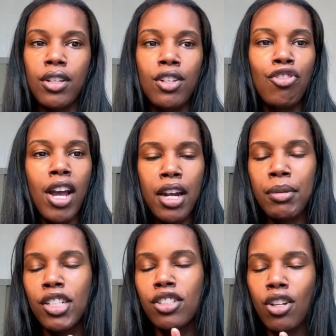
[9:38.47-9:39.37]
You gotta
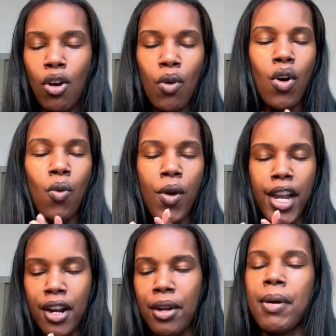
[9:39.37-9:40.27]
be so
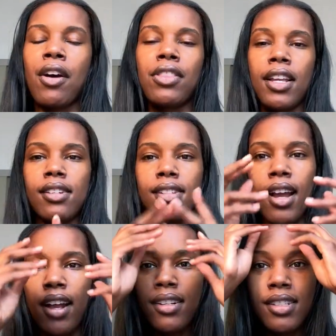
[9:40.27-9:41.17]
aware about things,
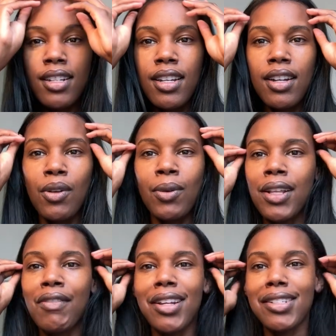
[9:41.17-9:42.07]
guys. We're
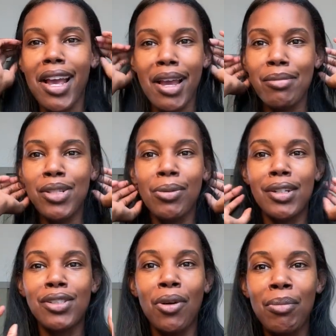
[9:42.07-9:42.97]
living in times where
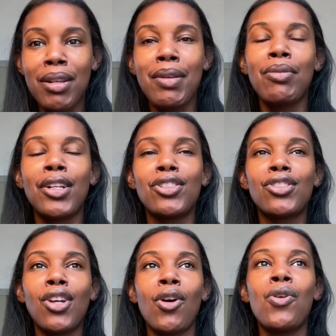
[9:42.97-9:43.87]
so many people are
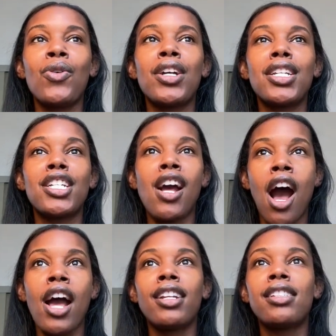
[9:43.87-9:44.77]
so
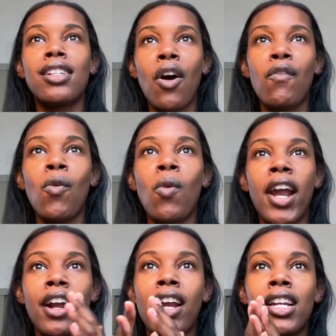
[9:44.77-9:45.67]
not
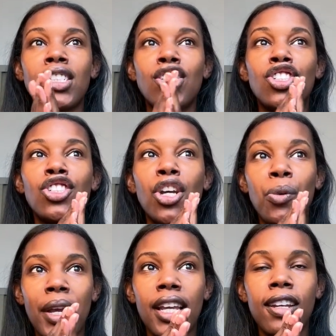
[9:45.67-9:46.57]
self-aware, and it's
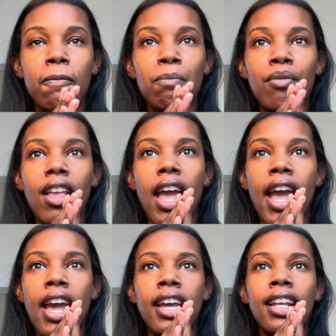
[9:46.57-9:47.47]
showing,
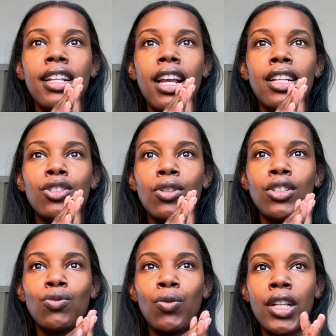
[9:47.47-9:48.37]
and
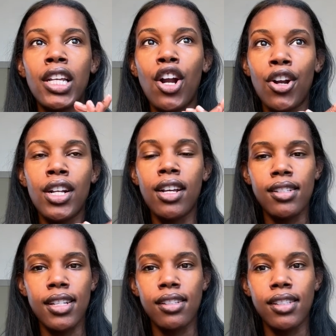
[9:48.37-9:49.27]
it's really hurting
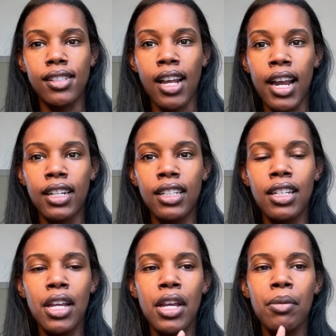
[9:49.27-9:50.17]
us as a society,
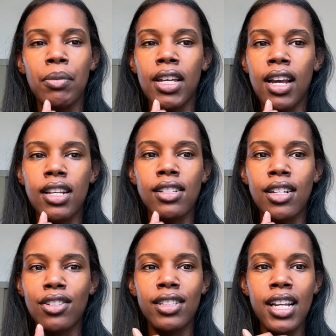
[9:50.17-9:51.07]
because
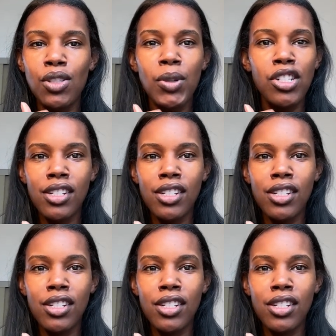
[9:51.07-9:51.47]
there's things we